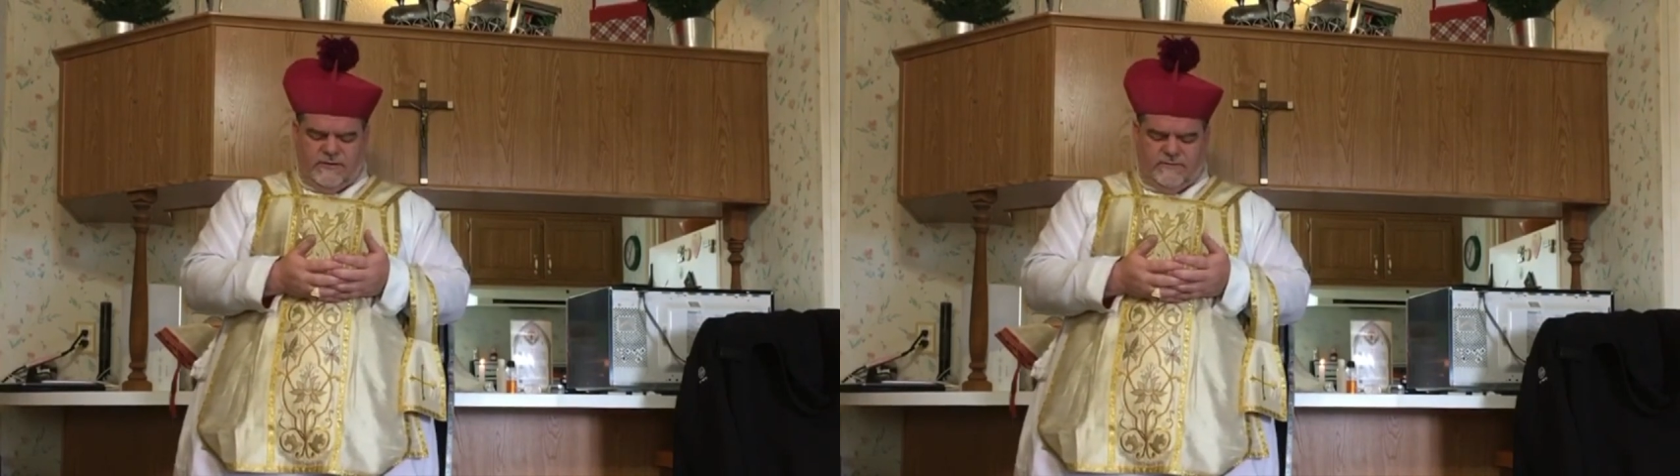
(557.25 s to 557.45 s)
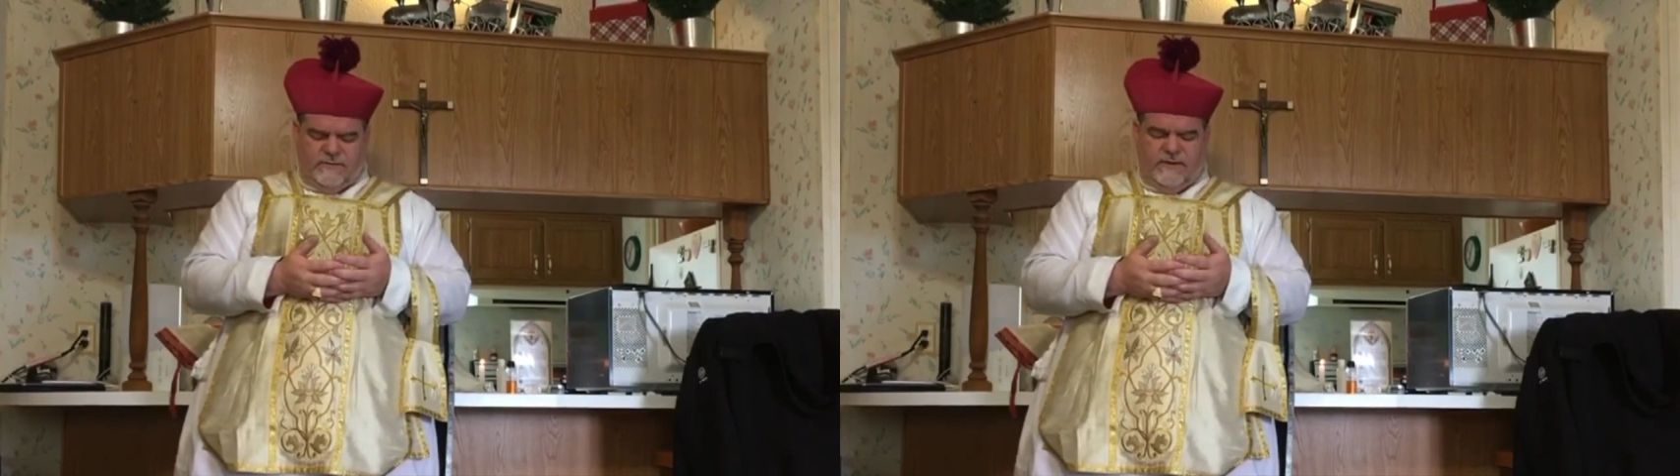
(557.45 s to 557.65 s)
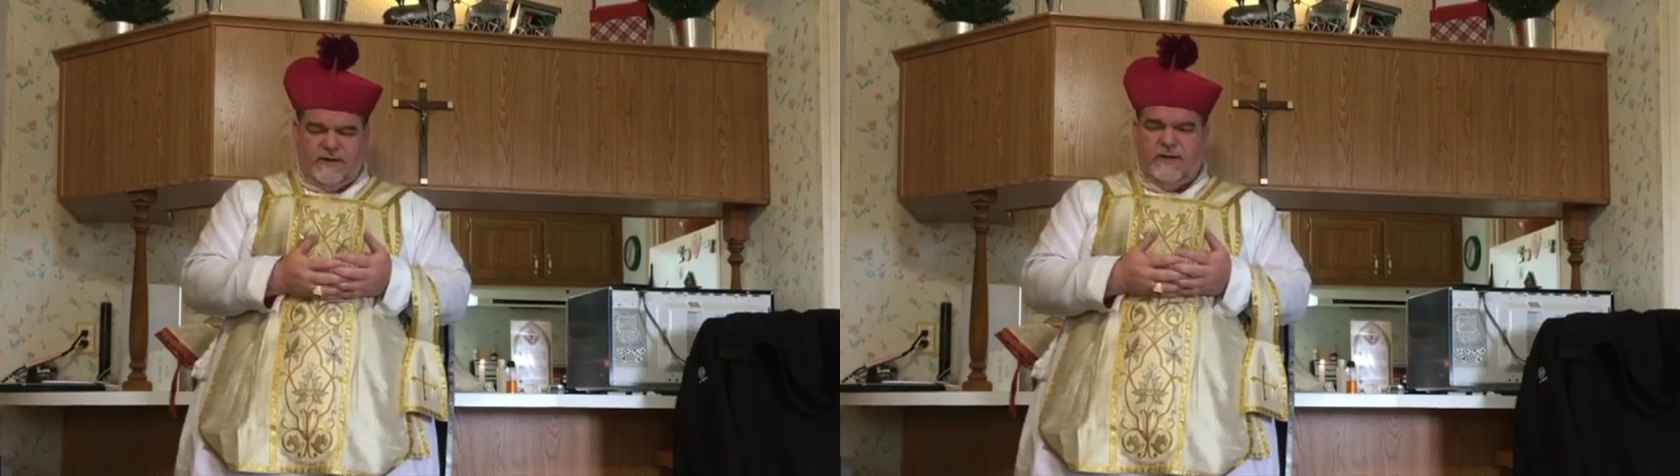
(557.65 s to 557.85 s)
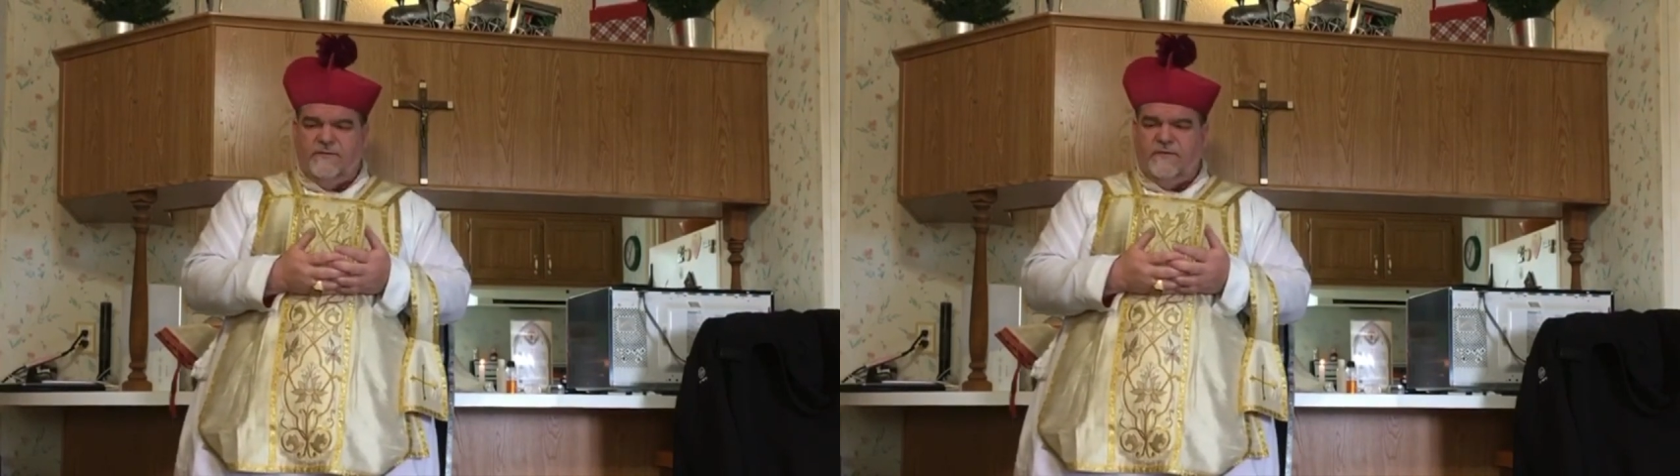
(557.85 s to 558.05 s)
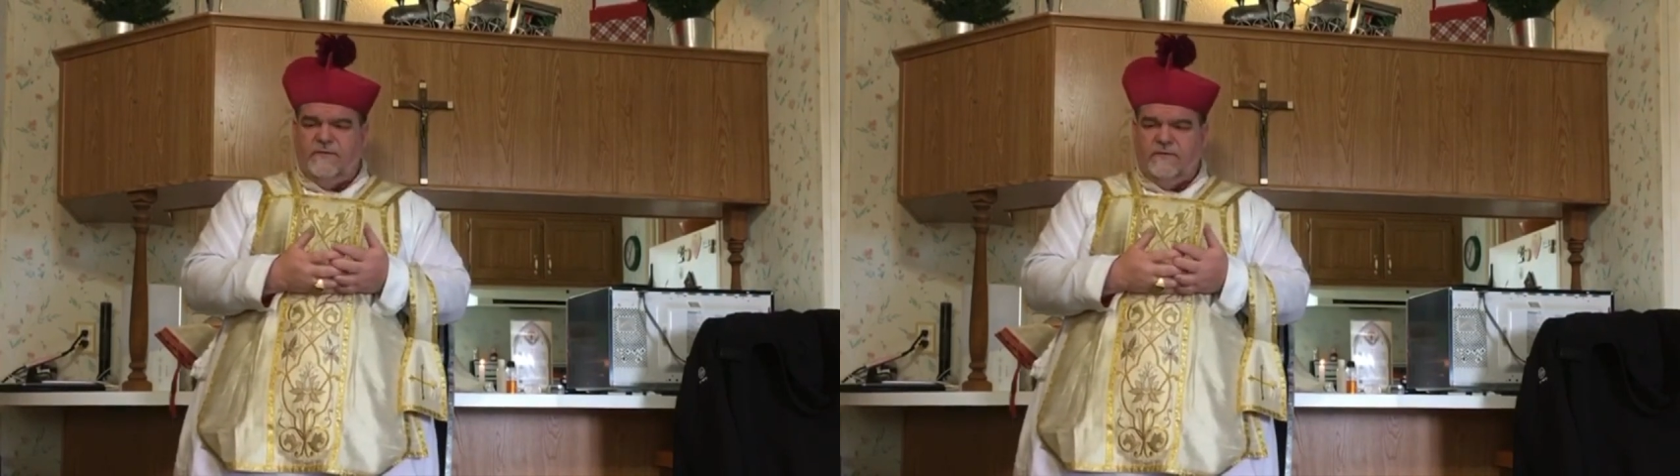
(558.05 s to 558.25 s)
Have great
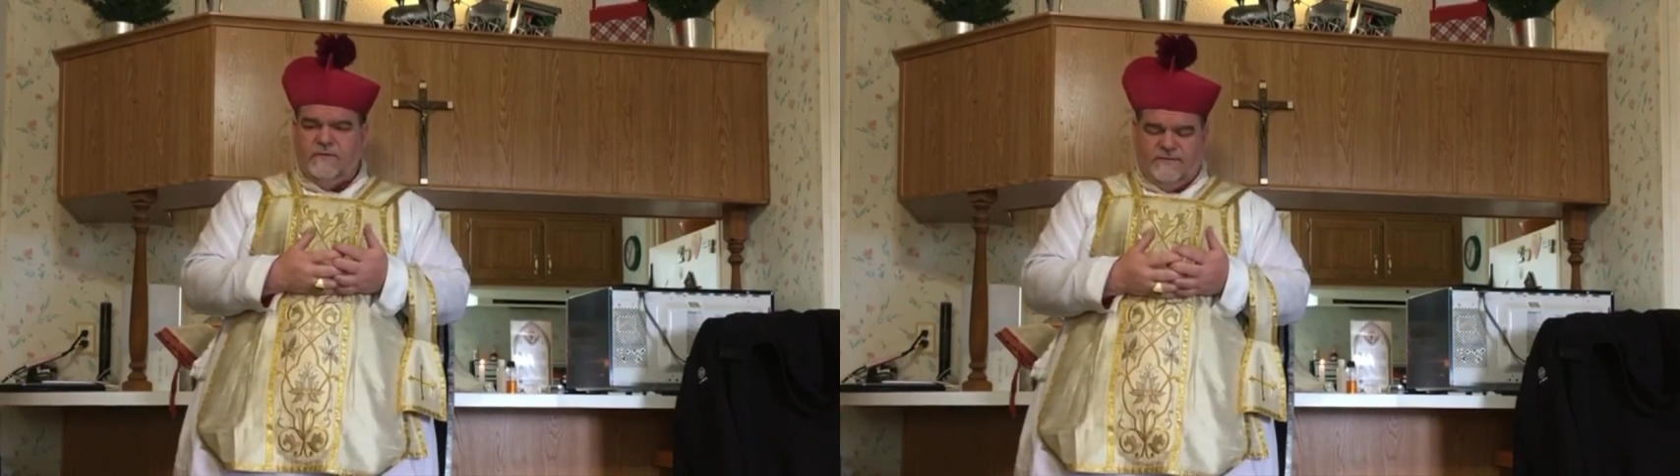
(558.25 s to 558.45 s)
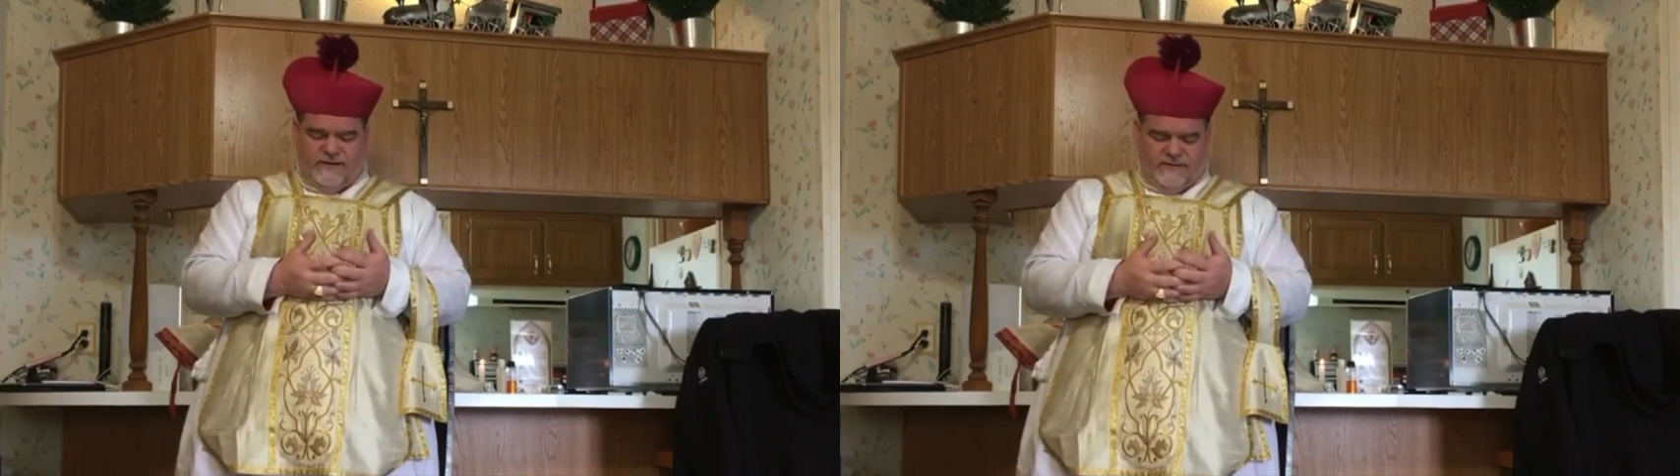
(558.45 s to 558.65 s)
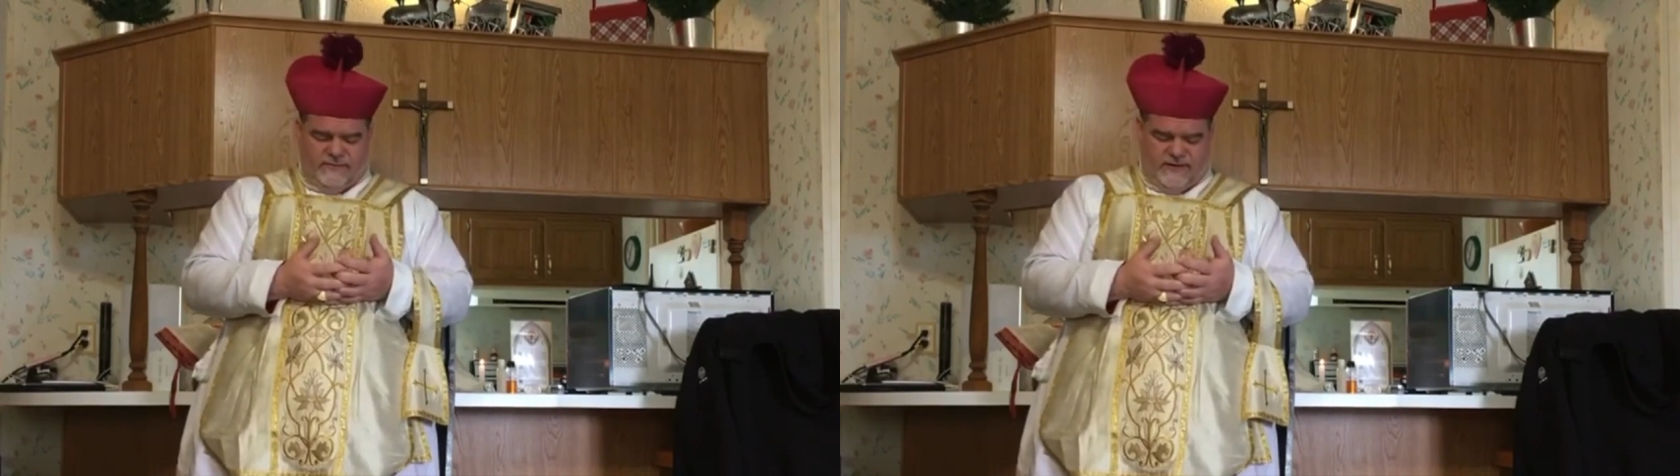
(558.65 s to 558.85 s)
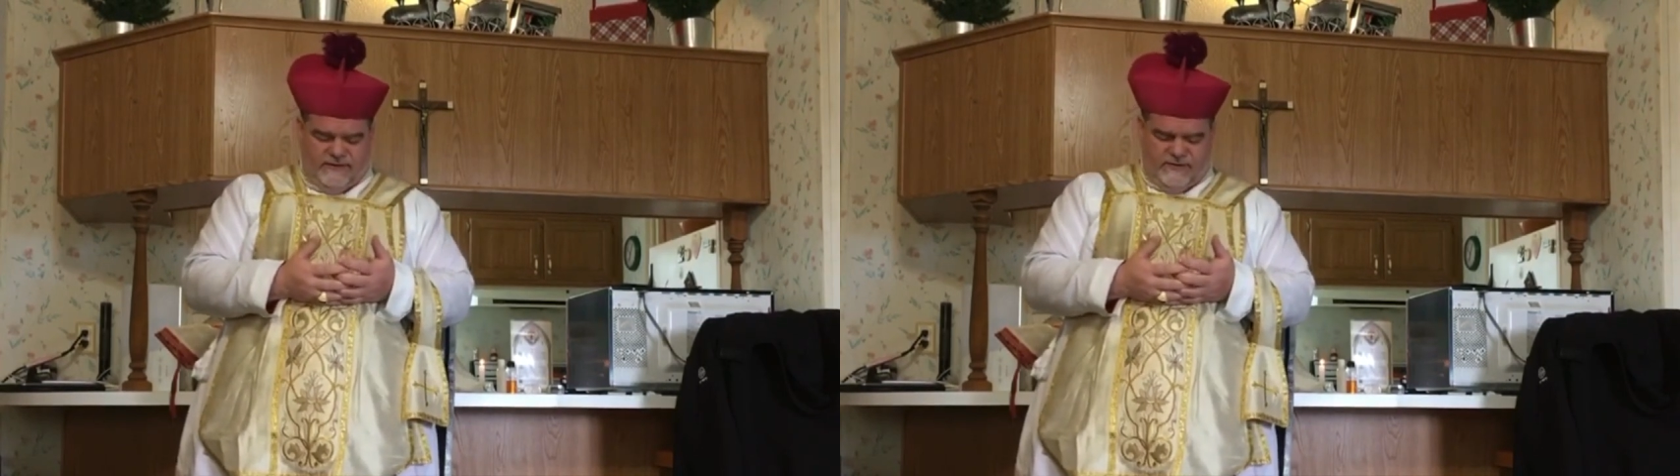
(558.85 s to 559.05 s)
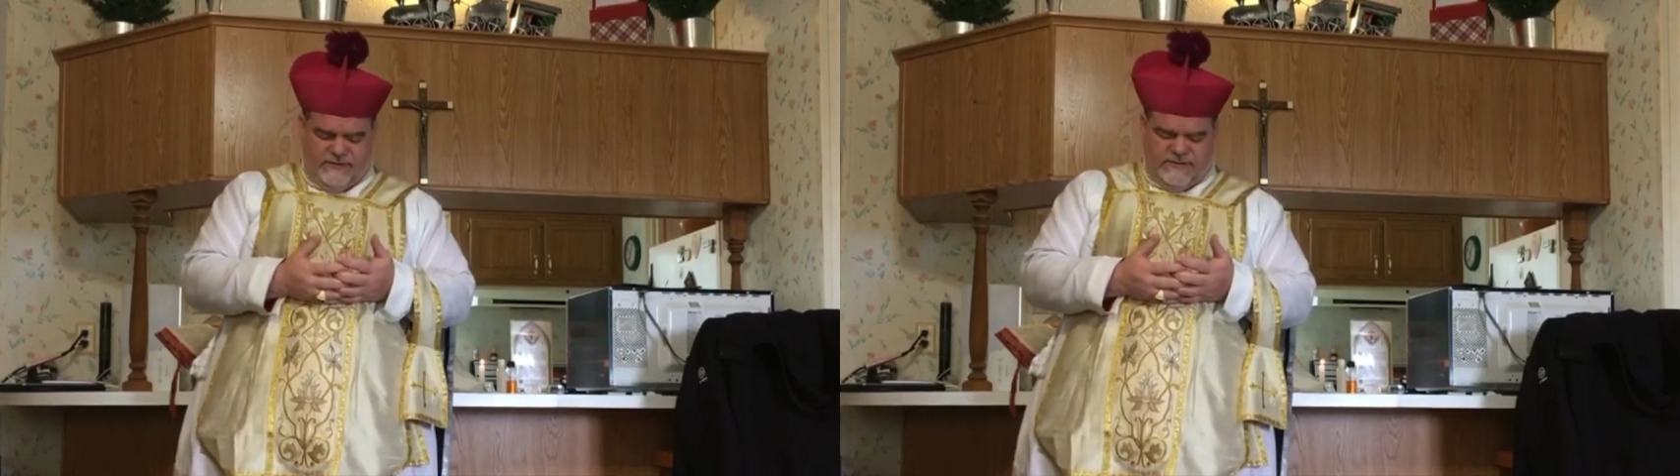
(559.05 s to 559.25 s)
confidence in the divine
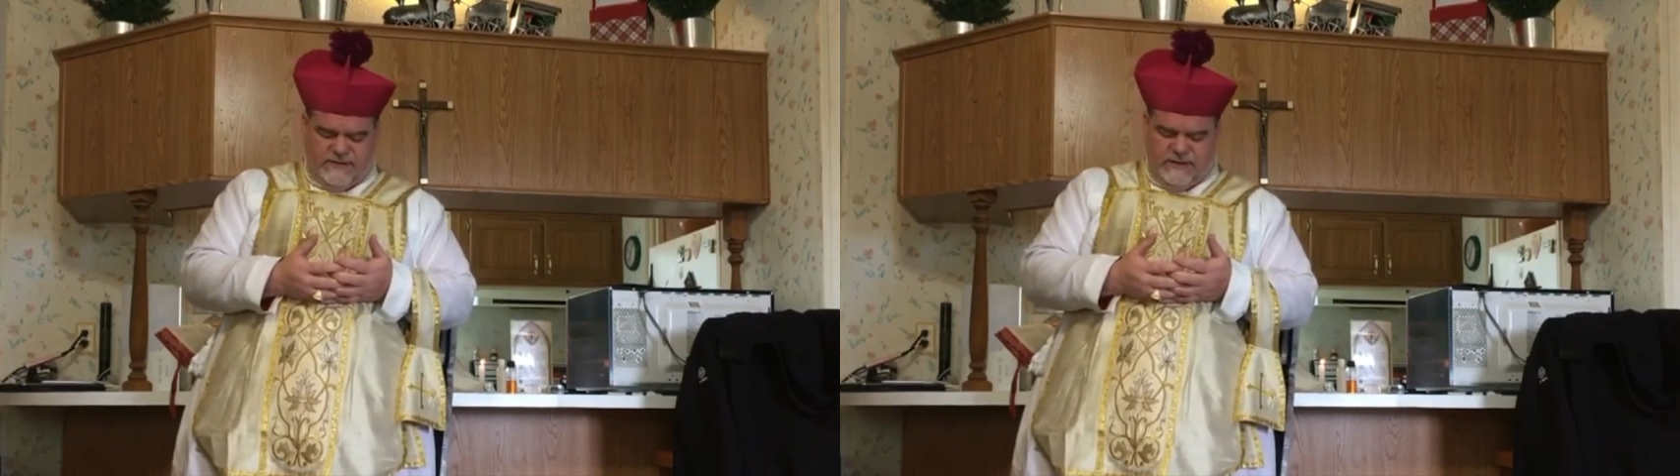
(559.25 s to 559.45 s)
providence.